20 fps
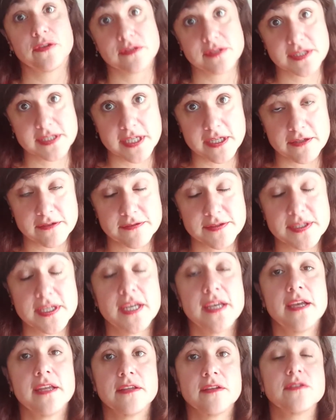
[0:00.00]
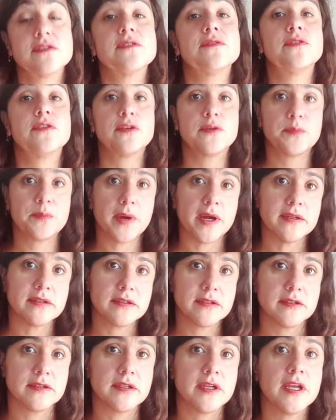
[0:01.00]
ourselves and also for our
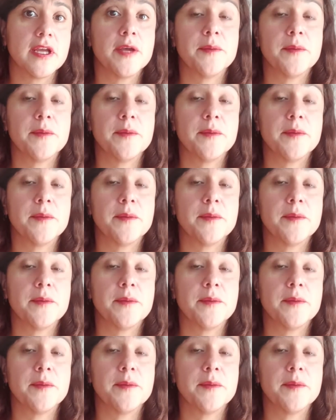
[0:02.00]
partner,